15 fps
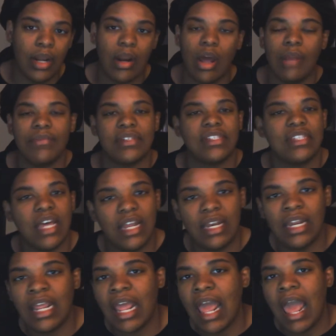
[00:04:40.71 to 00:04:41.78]
And all of a
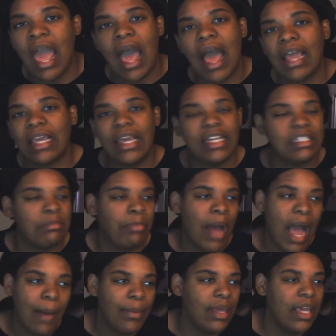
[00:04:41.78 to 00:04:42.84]
sudden, I guess
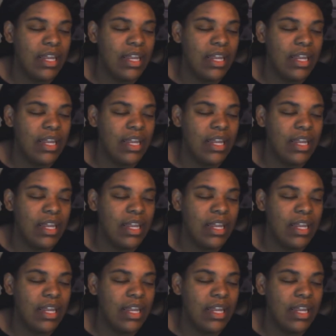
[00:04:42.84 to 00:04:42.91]
Bobby,